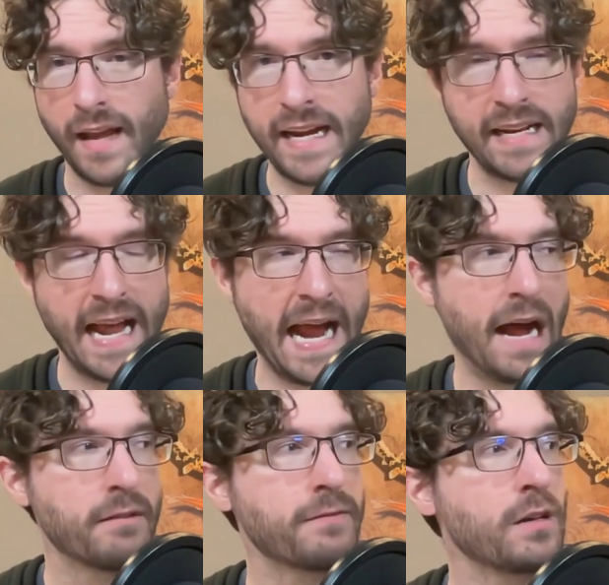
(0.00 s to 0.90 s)

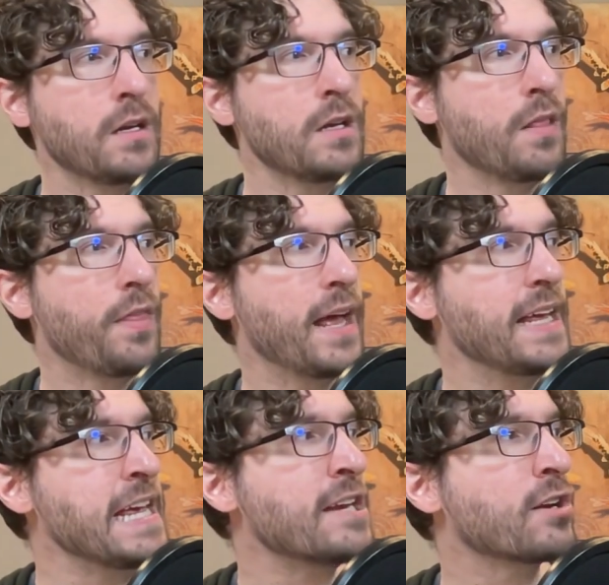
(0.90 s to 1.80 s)
8.5, that
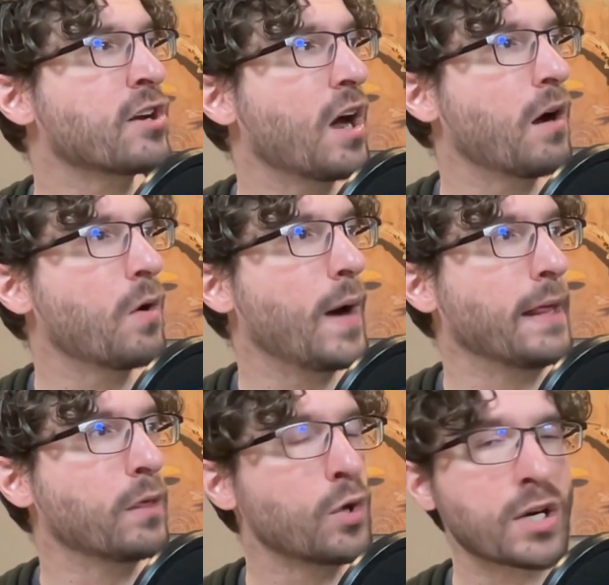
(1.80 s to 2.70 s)
he could go
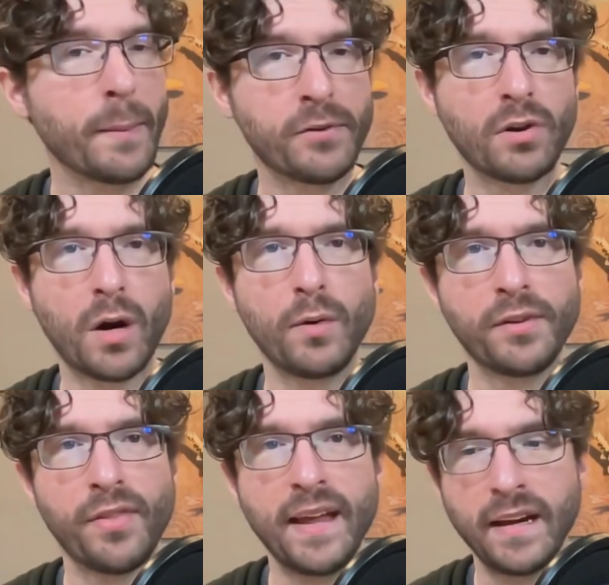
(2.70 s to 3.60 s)
and look up Star
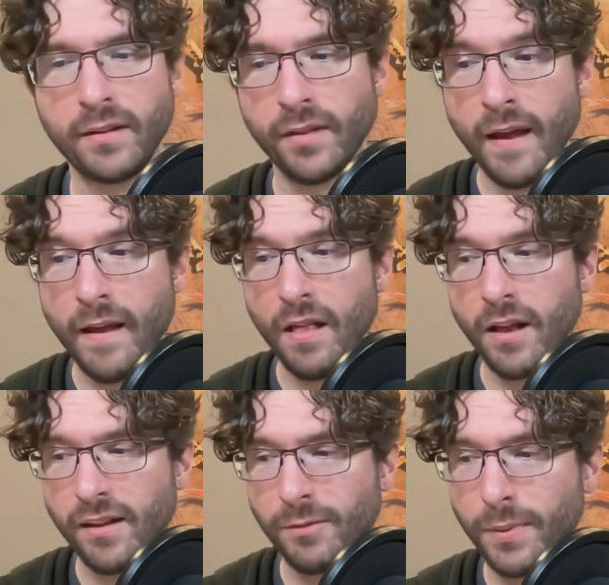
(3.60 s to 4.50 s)
Wars things
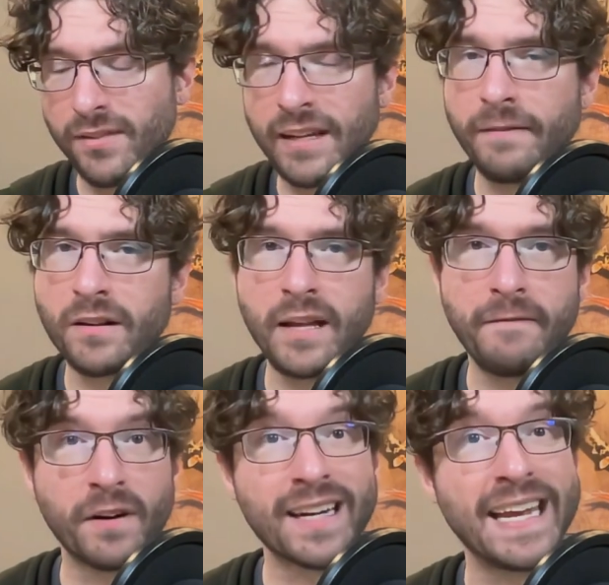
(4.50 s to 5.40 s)
specifically
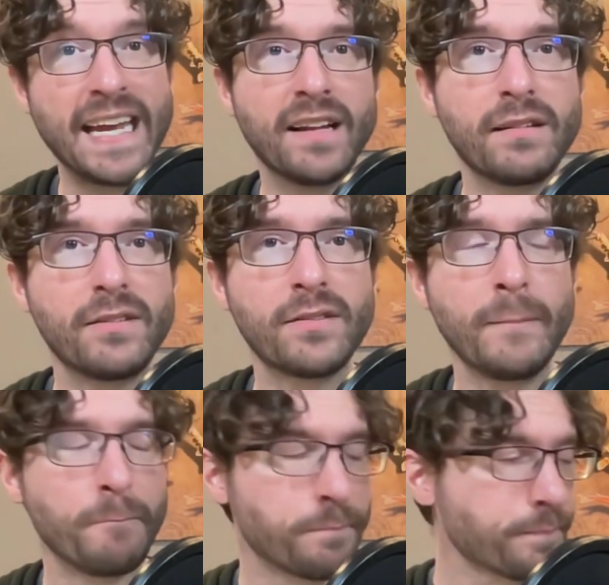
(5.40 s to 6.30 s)
for kids.
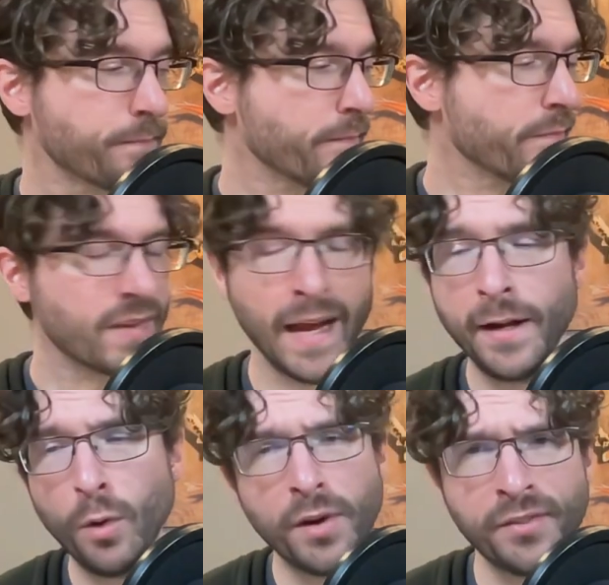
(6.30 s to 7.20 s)
I
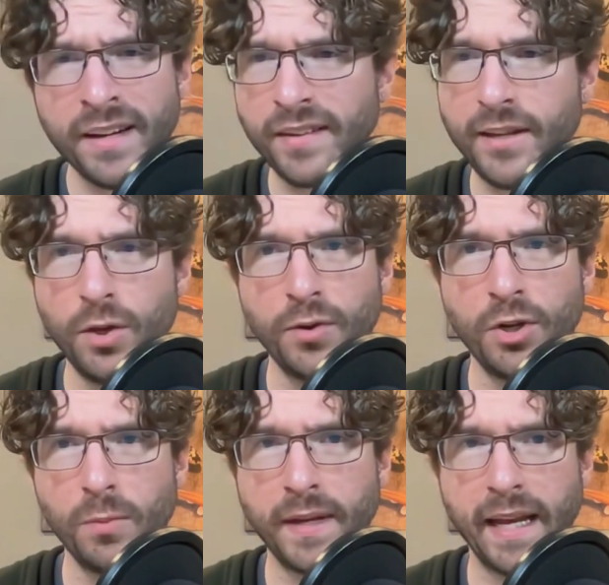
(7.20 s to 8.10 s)
know there's things like
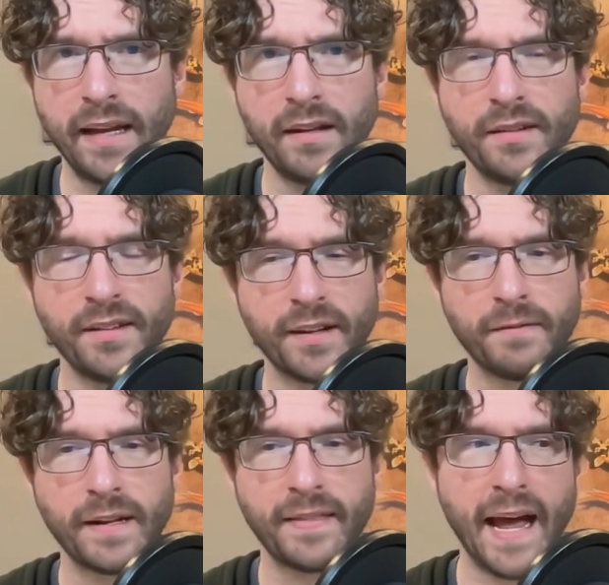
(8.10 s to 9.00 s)
YouTube Kids and
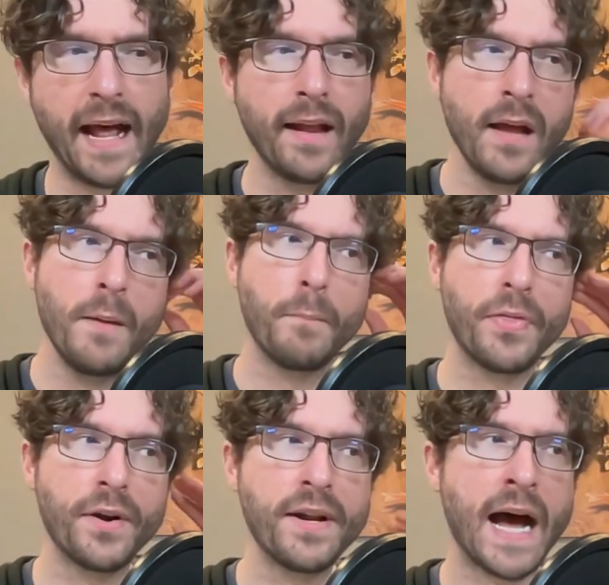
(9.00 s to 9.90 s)
stuff like that,
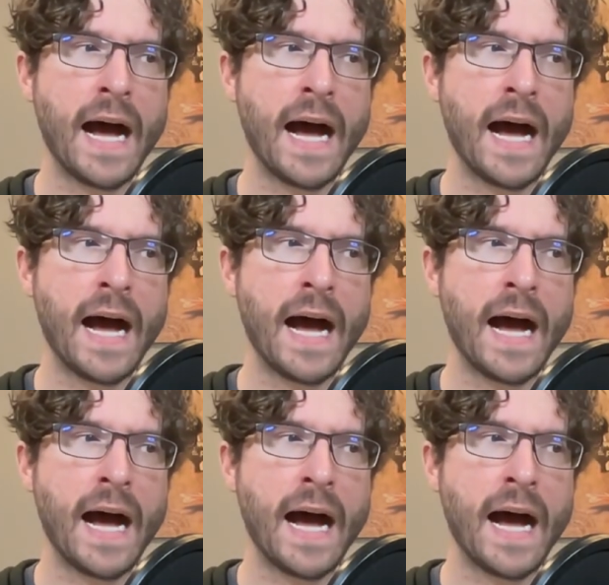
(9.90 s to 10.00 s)
but they're